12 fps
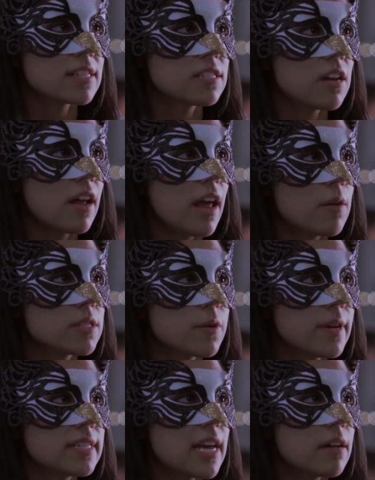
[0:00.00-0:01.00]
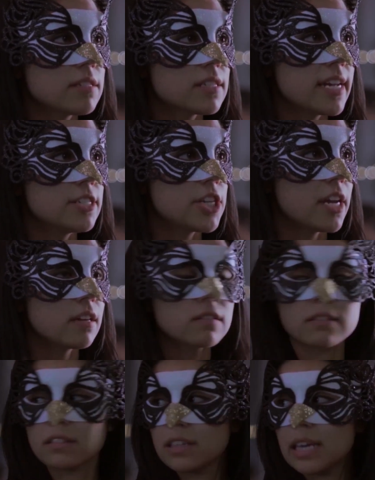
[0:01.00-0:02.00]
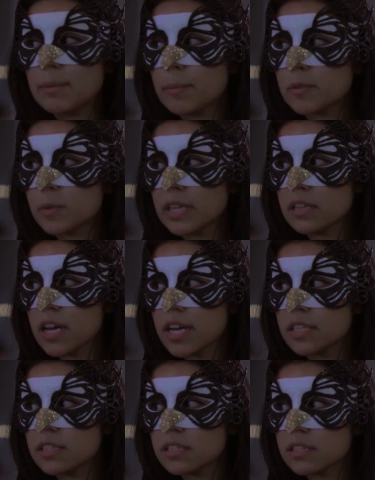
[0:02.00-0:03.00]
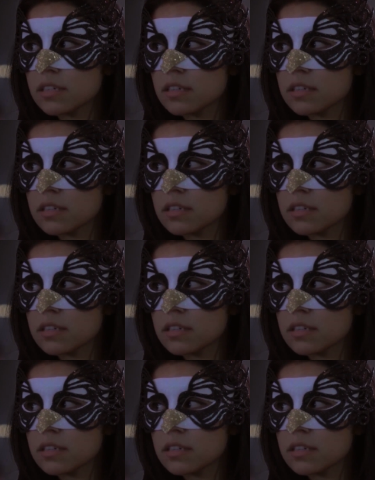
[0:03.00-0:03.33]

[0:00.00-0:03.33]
of people. And just because the camera doesn't show how many people there are,